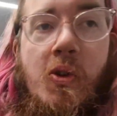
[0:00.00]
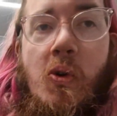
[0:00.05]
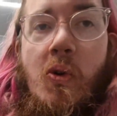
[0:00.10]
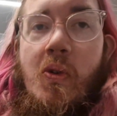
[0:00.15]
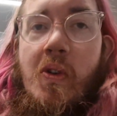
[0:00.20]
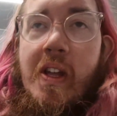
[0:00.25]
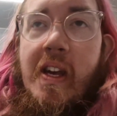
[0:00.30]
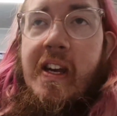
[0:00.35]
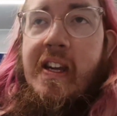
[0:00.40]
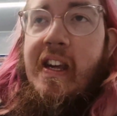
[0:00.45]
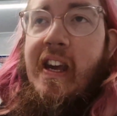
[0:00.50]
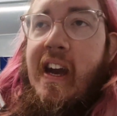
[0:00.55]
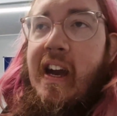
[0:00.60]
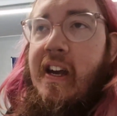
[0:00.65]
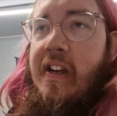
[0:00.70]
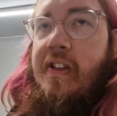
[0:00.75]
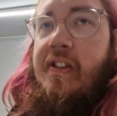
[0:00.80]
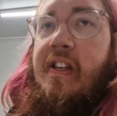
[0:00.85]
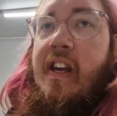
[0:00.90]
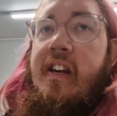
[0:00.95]
So then
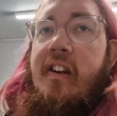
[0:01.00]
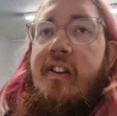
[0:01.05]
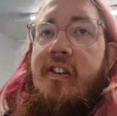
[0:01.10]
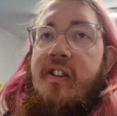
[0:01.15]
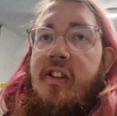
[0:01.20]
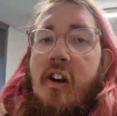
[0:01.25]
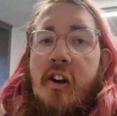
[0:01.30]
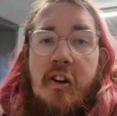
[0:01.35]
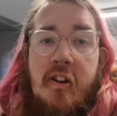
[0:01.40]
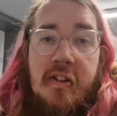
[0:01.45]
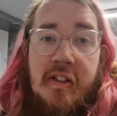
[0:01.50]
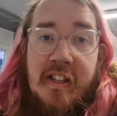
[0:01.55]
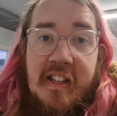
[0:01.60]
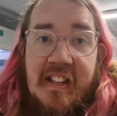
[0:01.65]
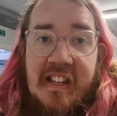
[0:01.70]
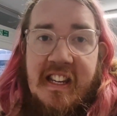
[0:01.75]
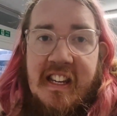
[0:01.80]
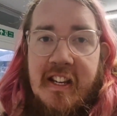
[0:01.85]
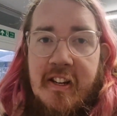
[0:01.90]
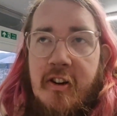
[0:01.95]
guys, that's us
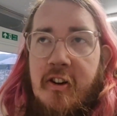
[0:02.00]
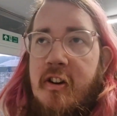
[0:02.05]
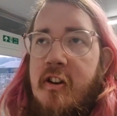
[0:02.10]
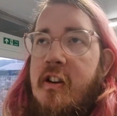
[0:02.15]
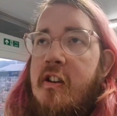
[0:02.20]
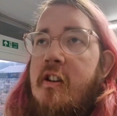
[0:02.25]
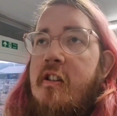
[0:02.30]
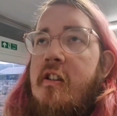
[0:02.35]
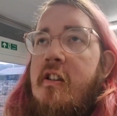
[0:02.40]
here.